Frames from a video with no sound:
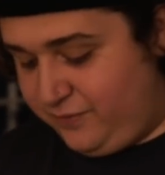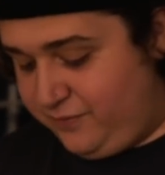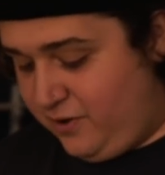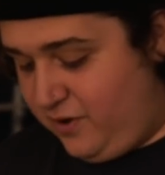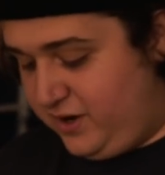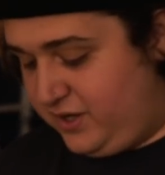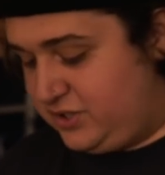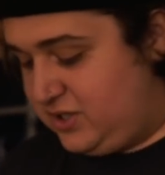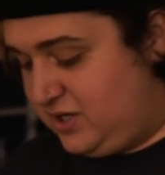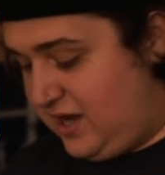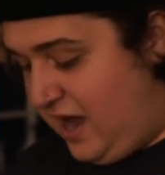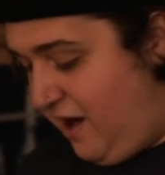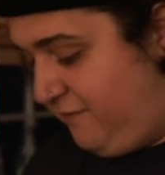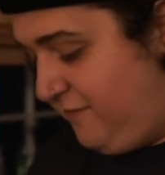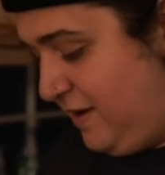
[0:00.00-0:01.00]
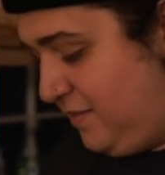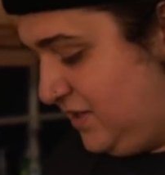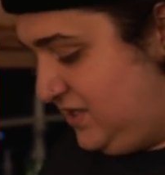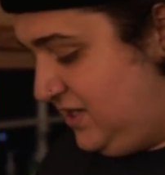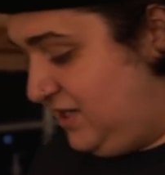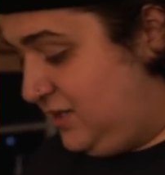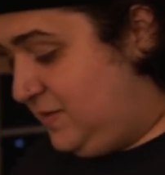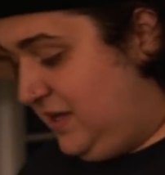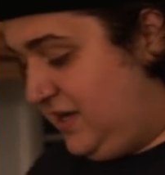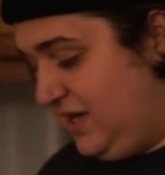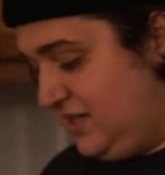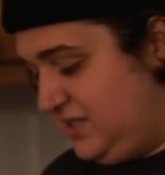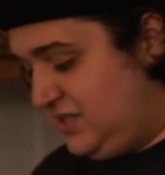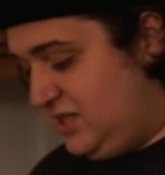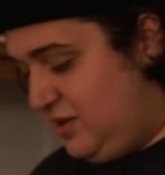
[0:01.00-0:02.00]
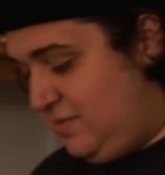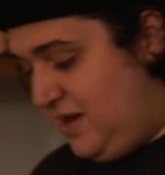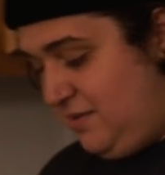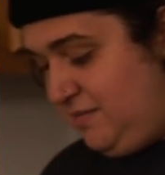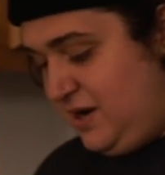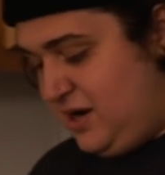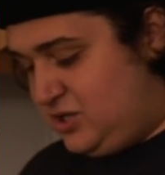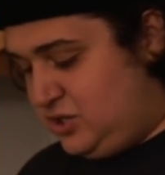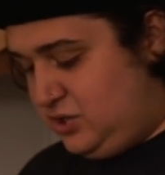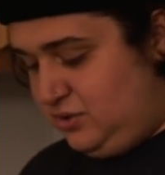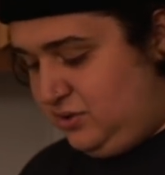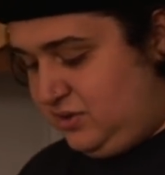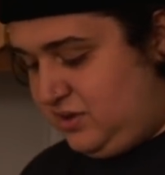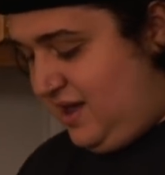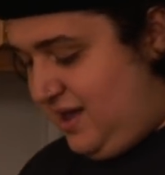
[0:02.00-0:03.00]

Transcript: referring to how famous he is because he's in the band Beartooth.